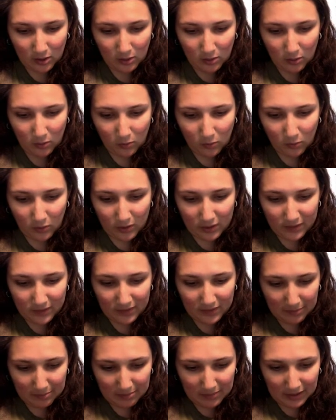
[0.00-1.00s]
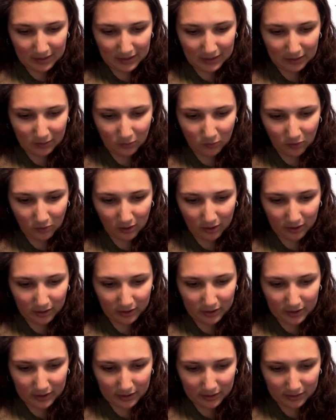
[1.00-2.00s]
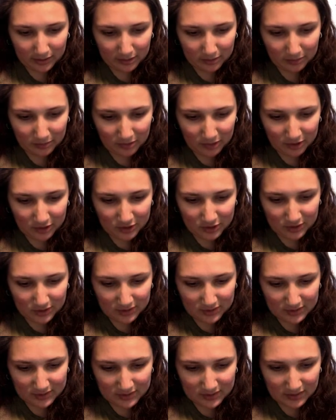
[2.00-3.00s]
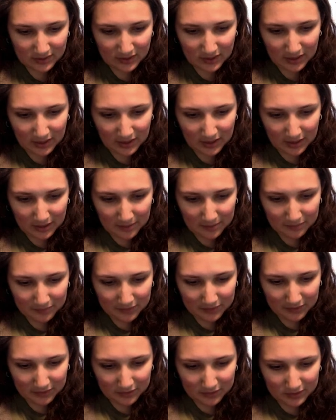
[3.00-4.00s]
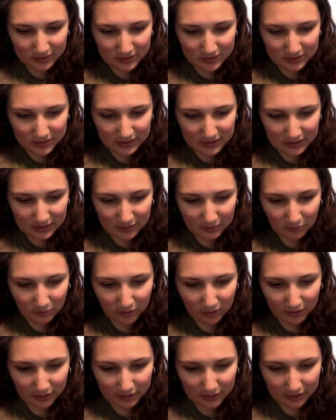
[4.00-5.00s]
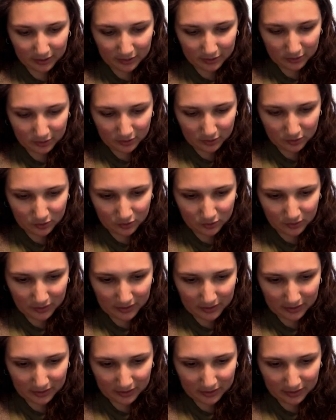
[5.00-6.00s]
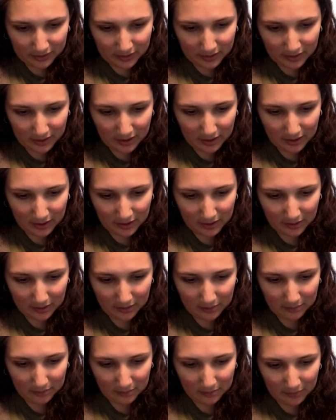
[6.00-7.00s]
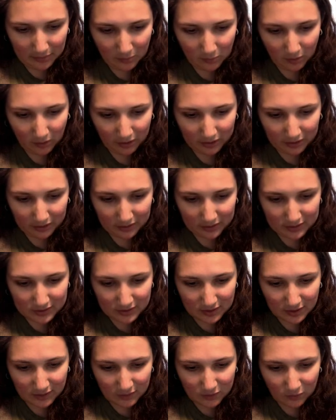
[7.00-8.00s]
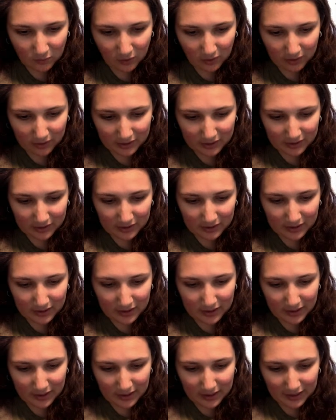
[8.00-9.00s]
one of the many watercolor brushes. There's the watercolor dragger, watercolor soft, watercolor. I